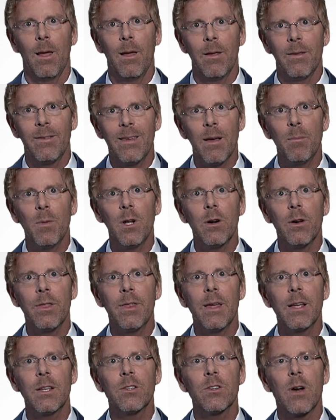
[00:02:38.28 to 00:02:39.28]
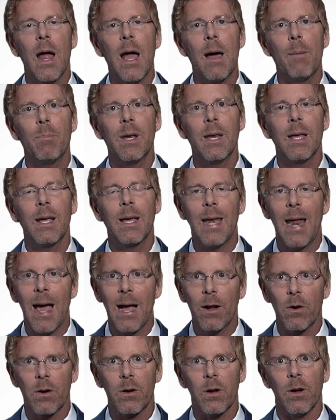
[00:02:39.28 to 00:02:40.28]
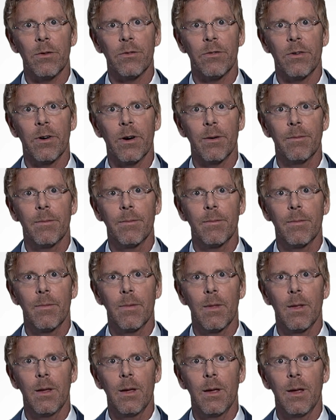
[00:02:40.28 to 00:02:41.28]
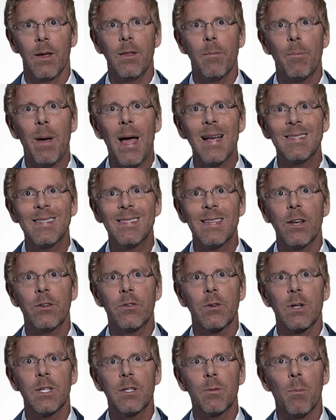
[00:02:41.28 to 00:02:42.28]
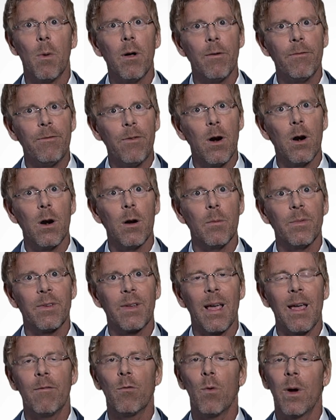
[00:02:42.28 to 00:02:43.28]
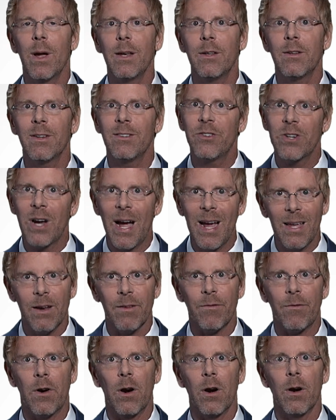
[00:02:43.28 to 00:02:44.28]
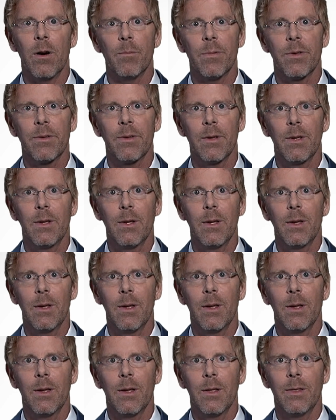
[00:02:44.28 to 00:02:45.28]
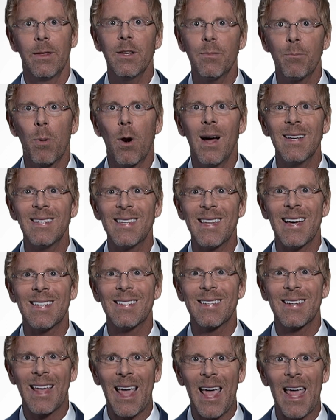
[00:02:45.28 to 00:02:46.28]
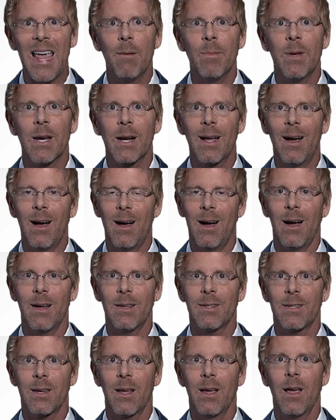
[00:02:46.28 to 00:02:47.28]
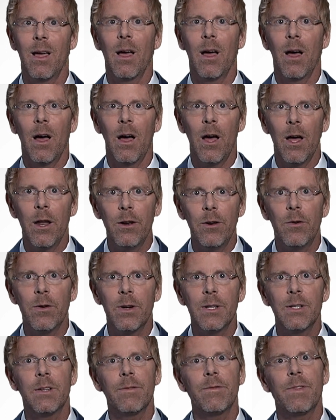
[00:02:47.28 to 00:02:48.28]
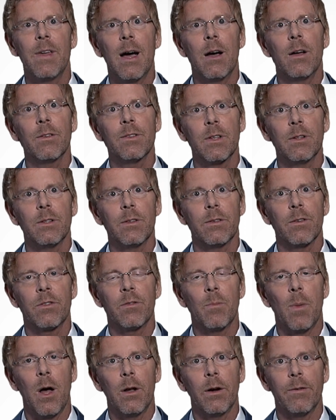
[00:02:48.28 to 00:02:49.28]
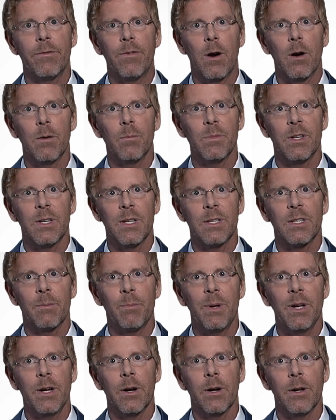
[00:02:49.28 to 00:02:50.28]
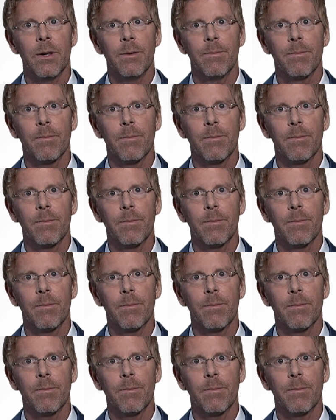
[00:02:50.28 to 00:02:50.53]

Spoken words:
Similar things are happening in agriculture. In the past century, small farms gave way to giant farms. This process came at a cost. Hundreds of thousands of smaller farms disappeared.